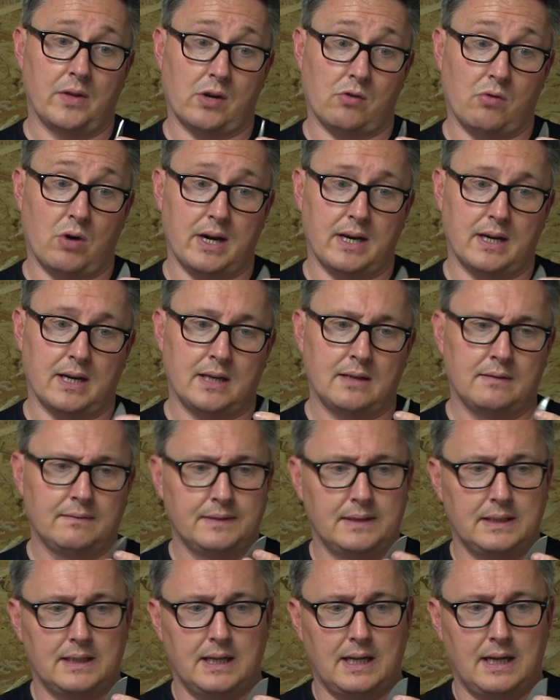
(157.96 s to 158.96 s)
grinder,
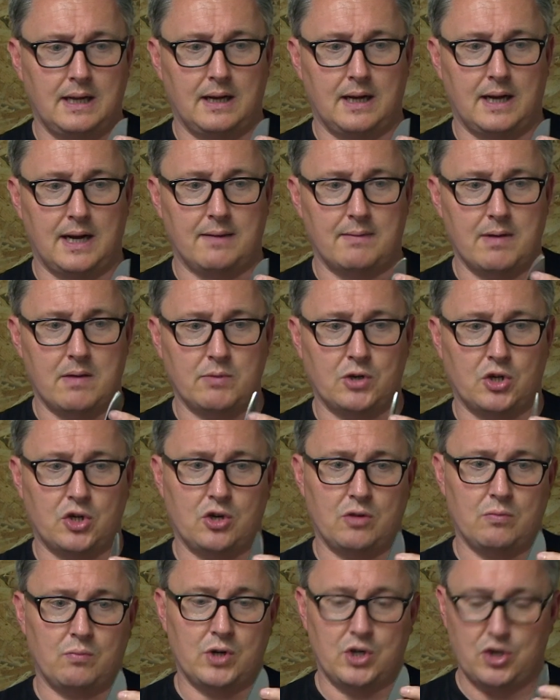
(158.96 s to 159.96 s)
and we
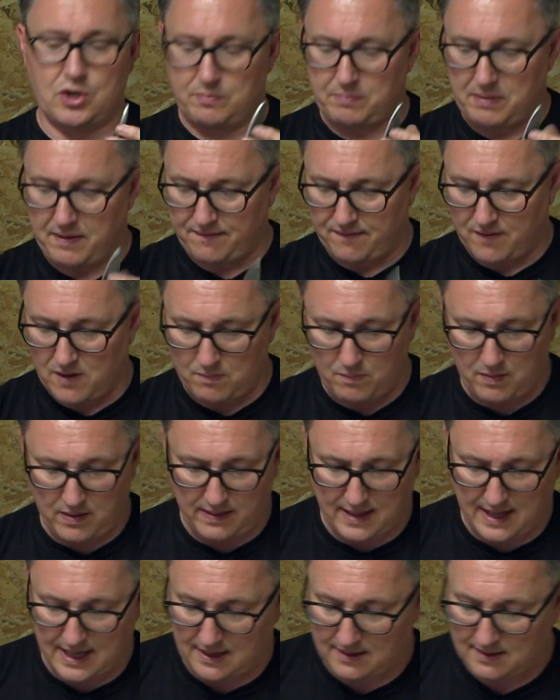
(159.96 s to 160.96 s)
should be fine
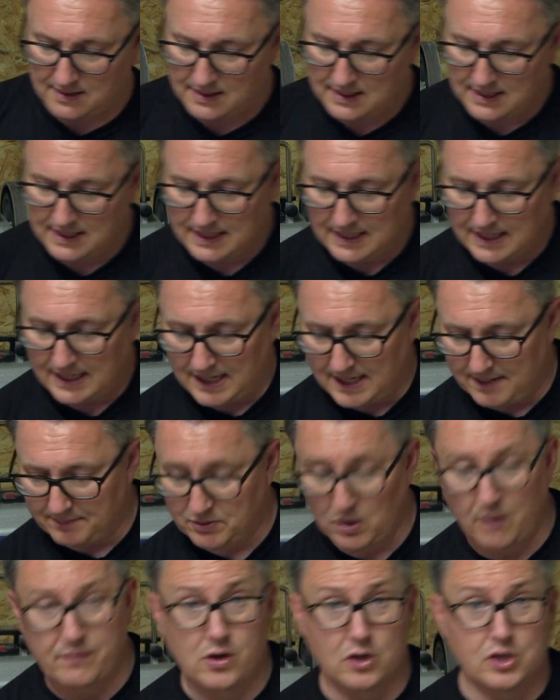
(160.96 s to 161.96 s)
with that.
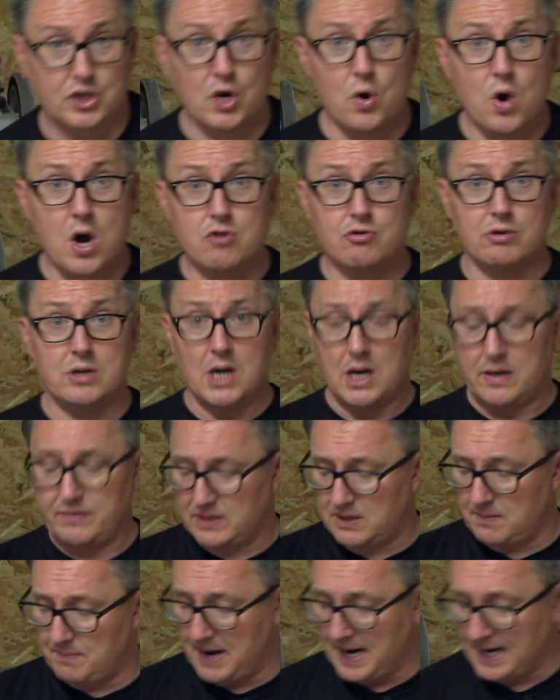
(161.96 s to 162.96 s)
So I've got 200
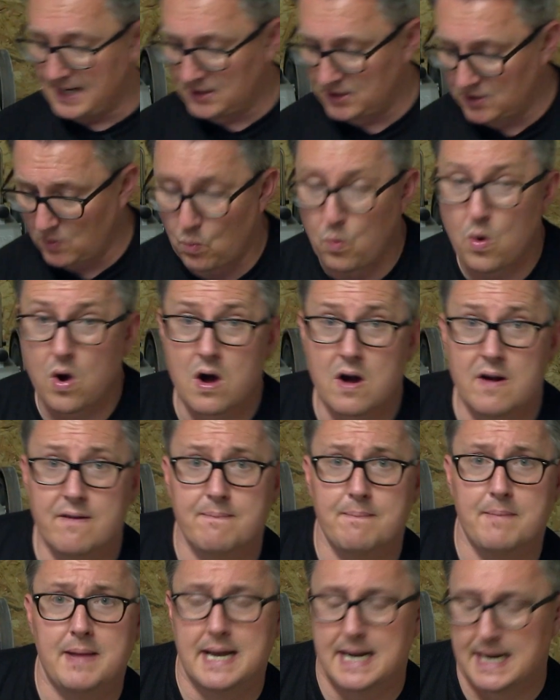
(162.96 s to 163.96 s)
knives to make. So what
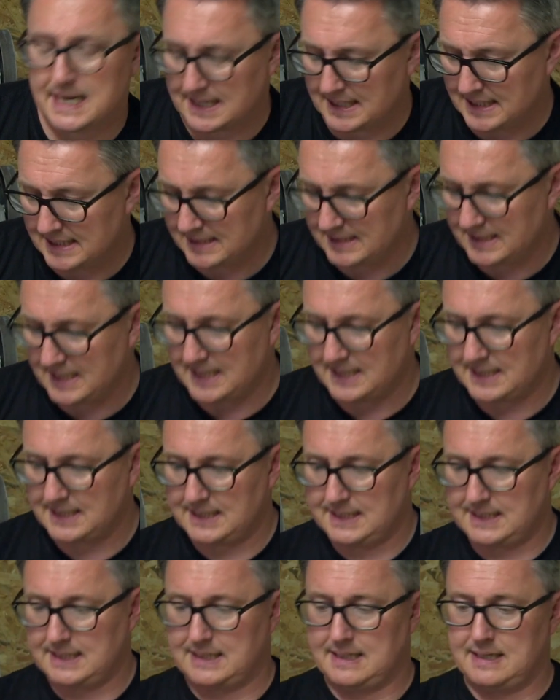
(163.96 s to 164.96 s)
I've made is
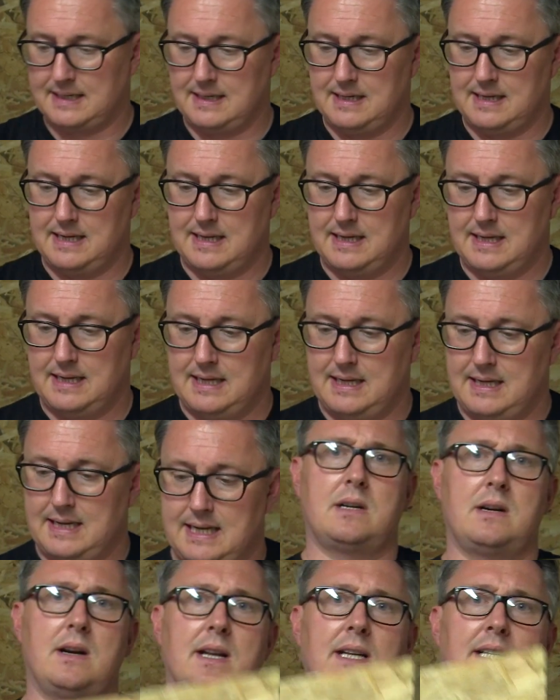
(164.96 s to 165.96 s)
this
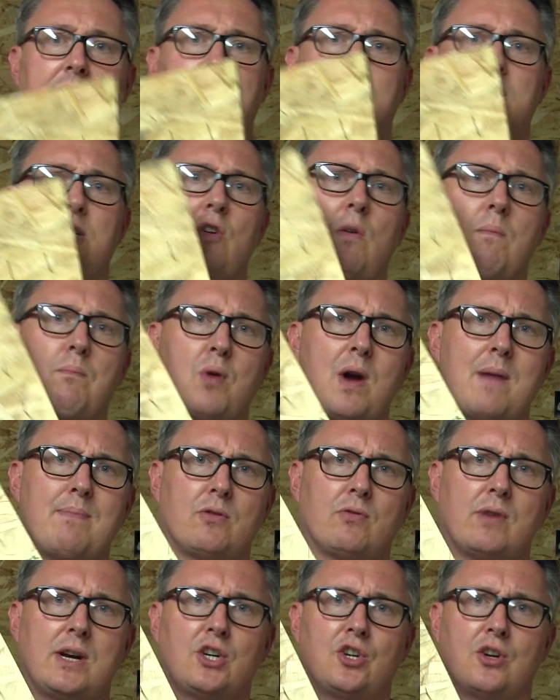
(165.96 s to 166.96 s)
sort of
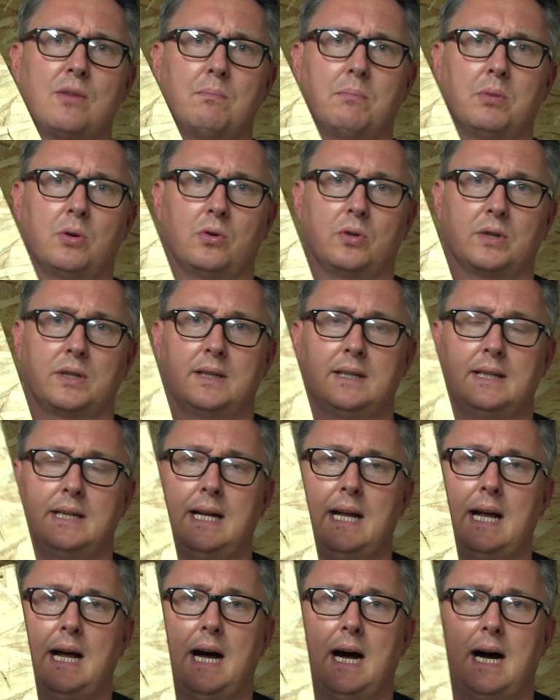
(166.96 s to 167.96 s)
preparation board.
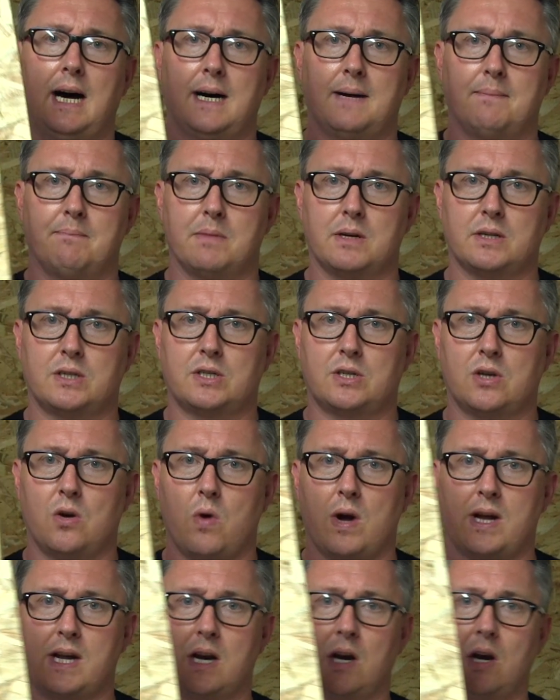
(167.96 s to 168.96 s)

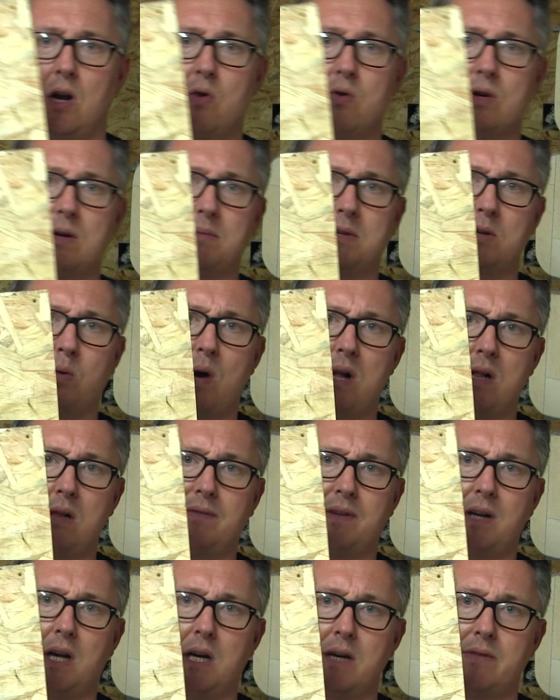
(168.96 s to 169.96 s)
So I can load up
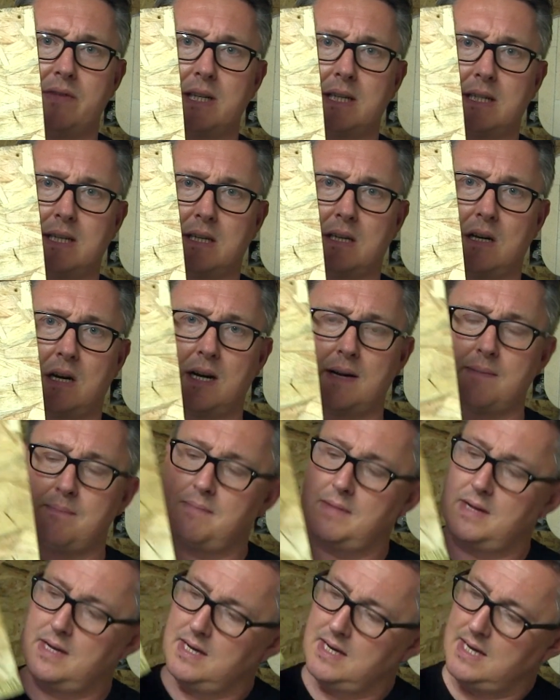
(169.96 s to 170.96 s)
12 knives at a
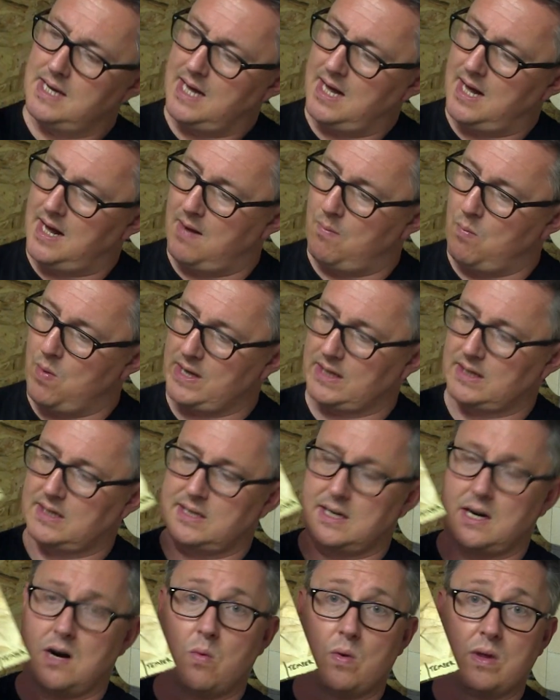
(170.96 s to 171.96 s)
time. We're going to
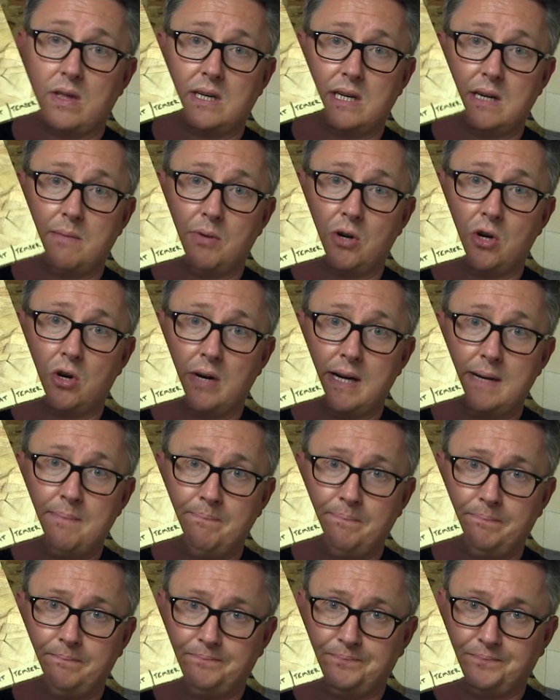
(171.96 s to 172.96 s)
start with deburring,